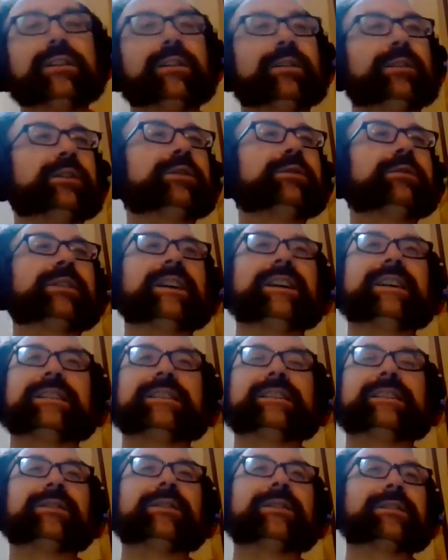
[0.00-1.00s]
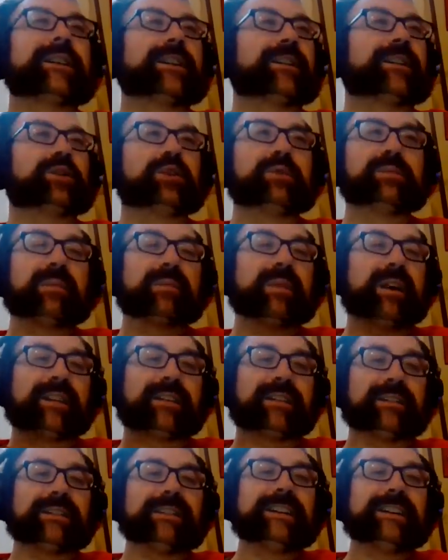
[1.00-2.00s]
Lucas looks like a
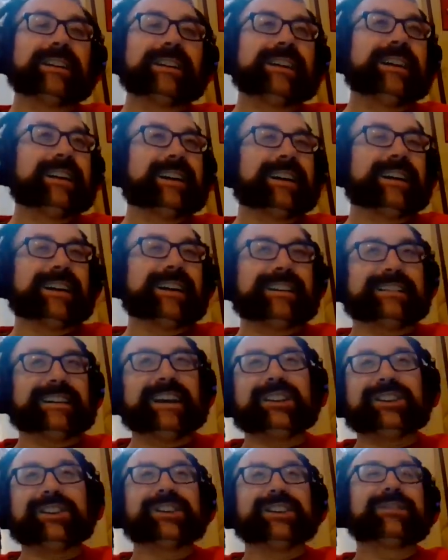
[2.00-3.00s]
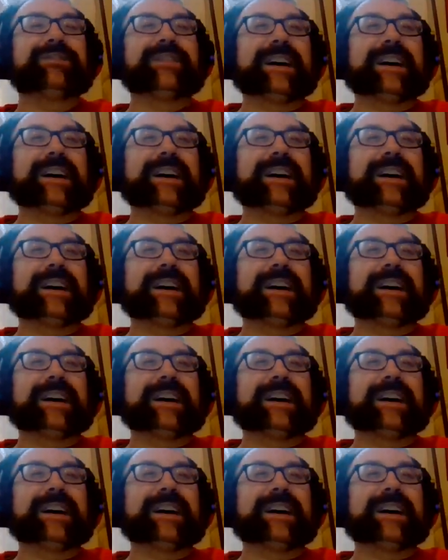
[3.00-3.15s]
supermodel. They should have